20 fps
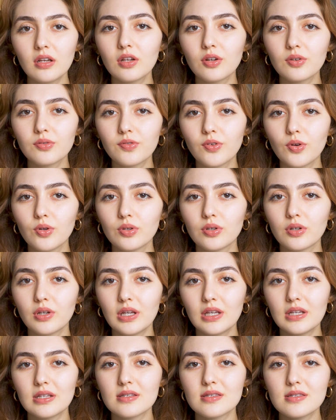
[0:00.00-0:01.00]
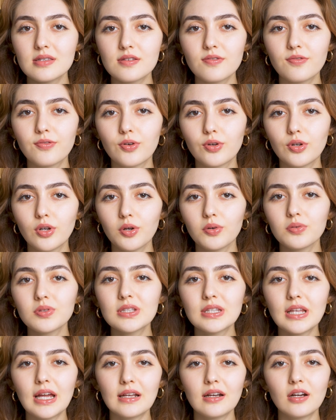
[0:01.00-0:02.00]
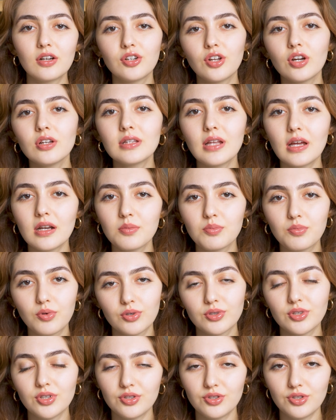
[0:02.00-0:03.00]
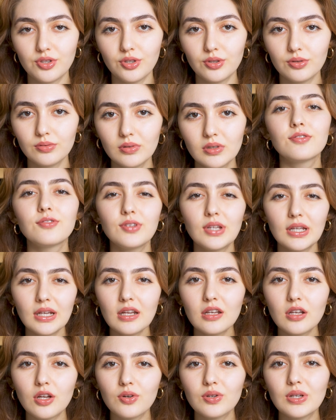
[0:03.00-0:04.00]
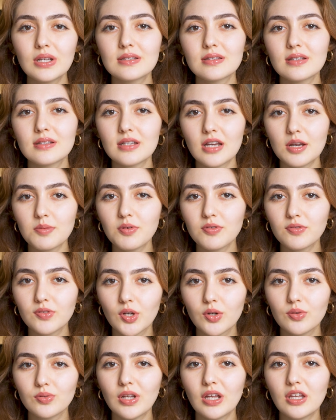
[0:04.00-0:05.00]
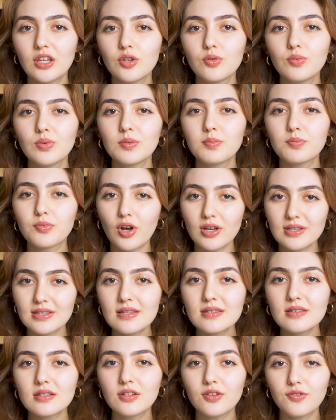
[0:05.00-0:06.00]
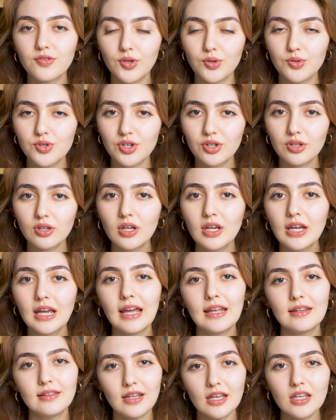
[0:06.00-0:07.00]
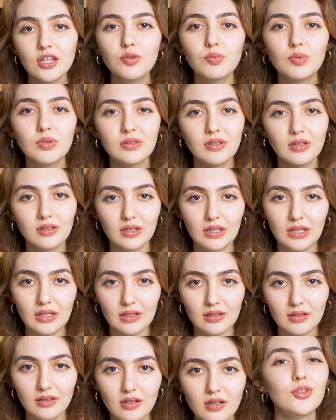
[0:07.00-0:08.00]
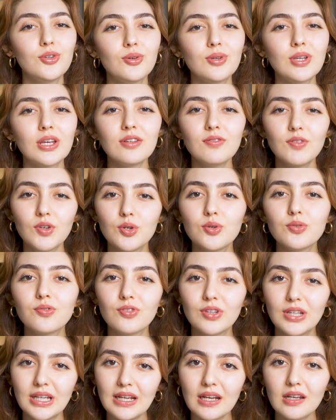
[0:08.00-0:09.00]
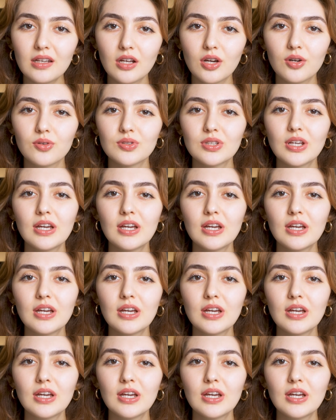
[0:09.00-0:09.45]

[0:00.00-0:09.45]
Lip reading: Note folder is for notes that are not that important to you. Fleeting Note is the type of note that you will process in the future and then you will delete it. You can use Fleeting Notes